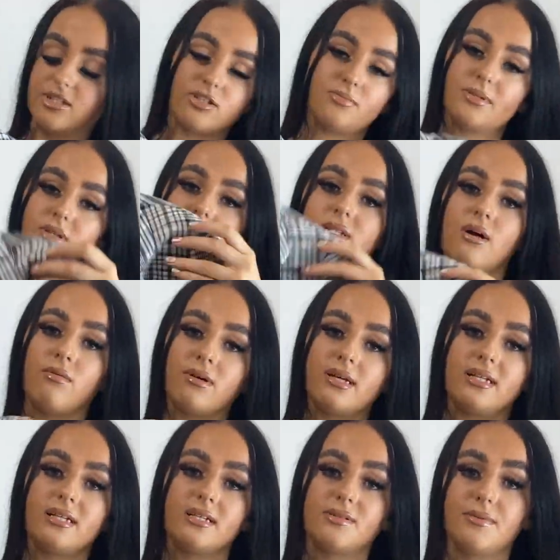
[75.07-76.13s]
just because I wanted
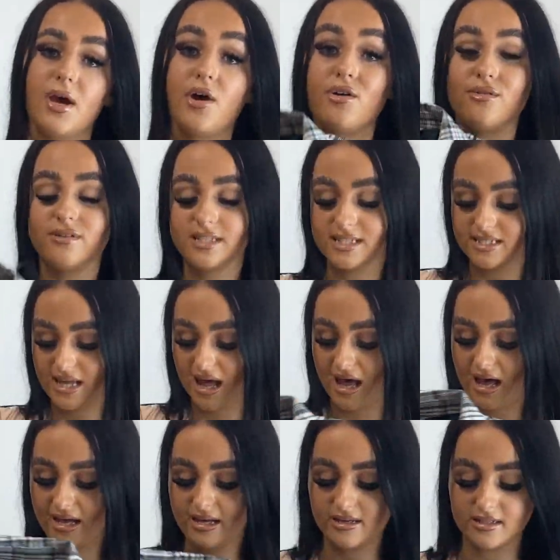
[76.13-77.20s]
it to be
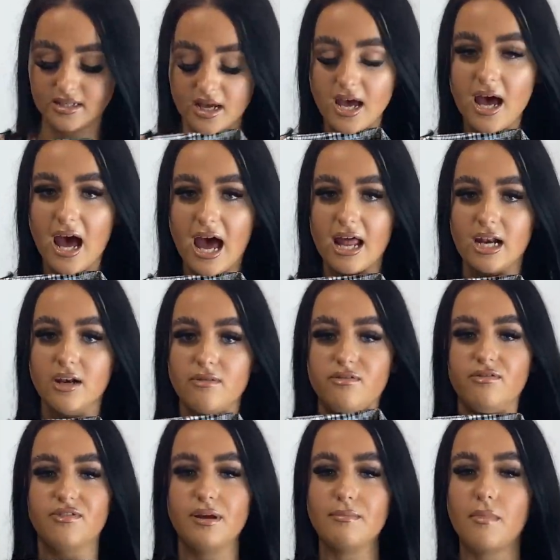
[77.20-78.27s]
oversized and
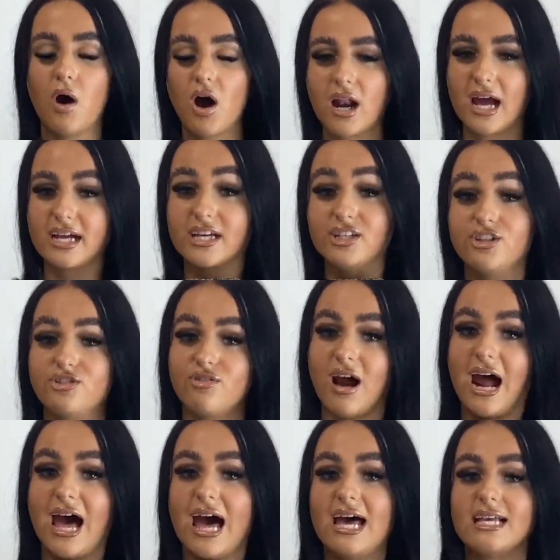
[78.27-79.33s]
fit more like a
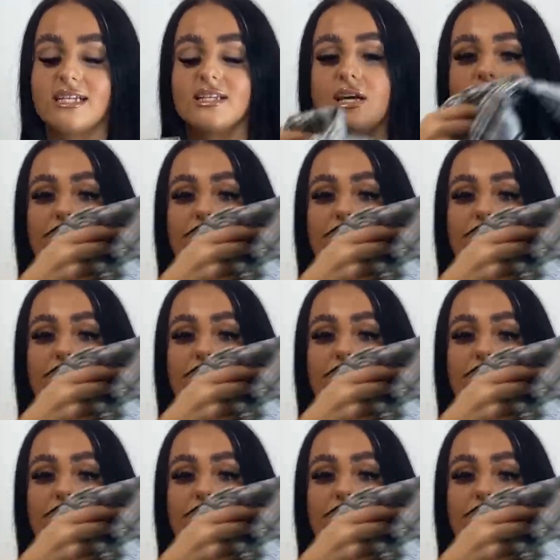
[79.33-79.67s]
dress,